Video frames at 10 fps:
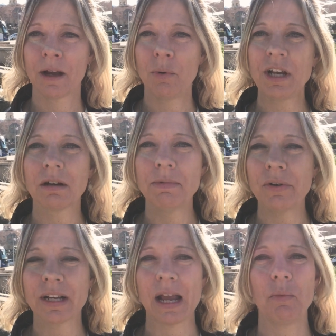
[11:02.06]
We
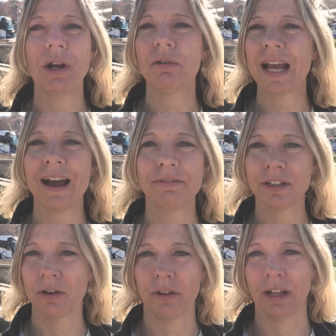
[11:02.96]
communicate. We don't have
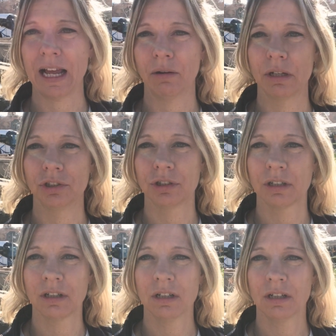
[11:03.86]
to know the language.
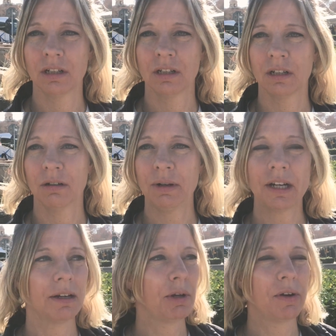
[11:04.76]
We
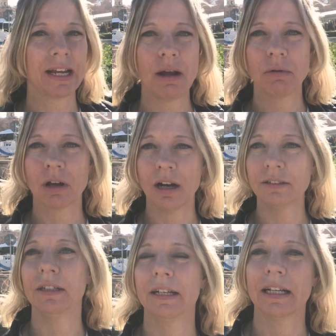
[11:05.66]
communicate with
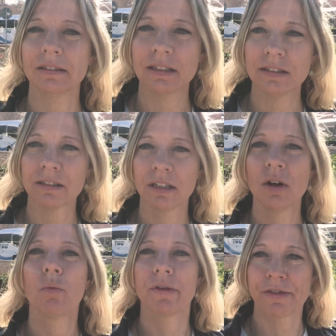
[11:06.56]
hugs and kisses,
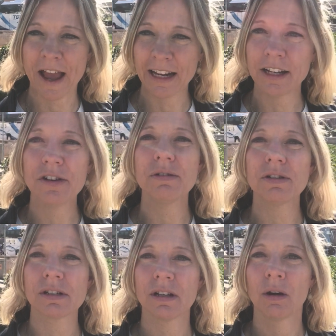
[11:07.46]
with thank
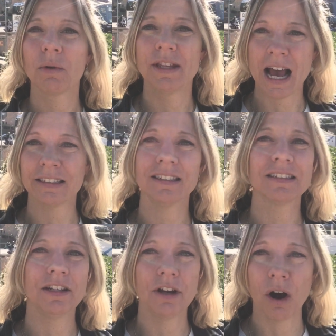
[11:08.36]
yous, with yeses
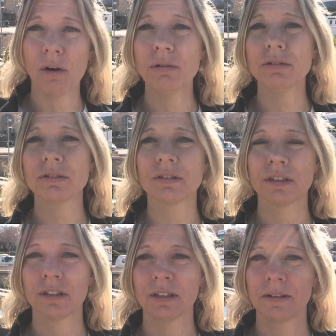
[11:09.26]
and nos.
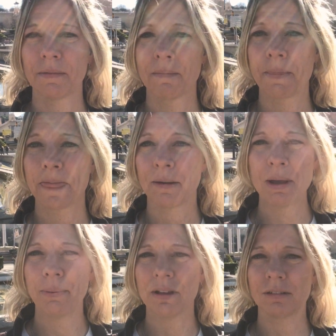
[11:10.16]

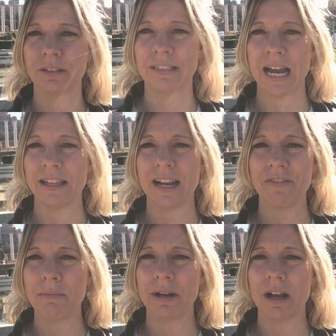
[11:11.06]
People understand that.
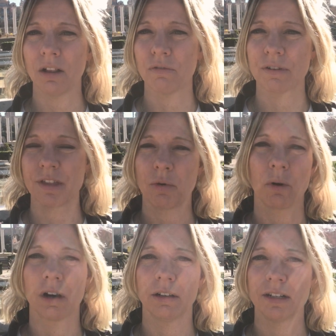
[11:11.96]
Everybody all over the
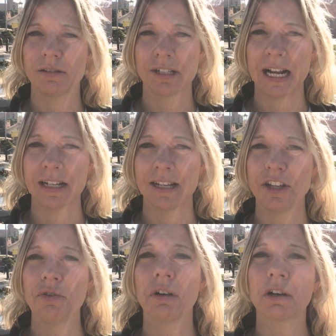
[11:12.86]
world understands
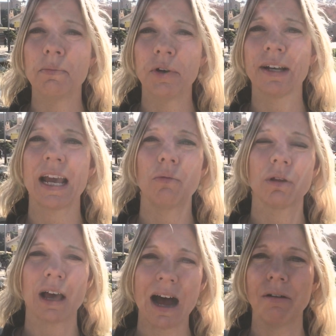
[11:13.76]
that. You could communicate
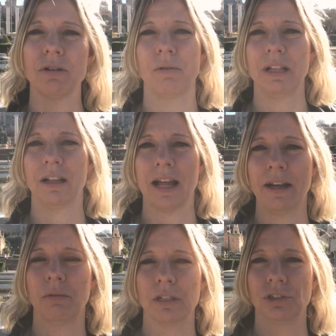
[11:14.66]
without knowing the
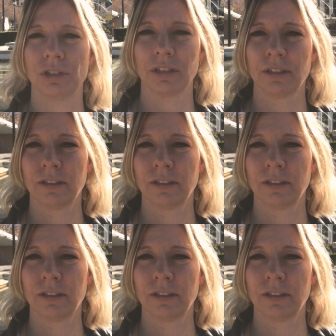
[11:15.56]
language.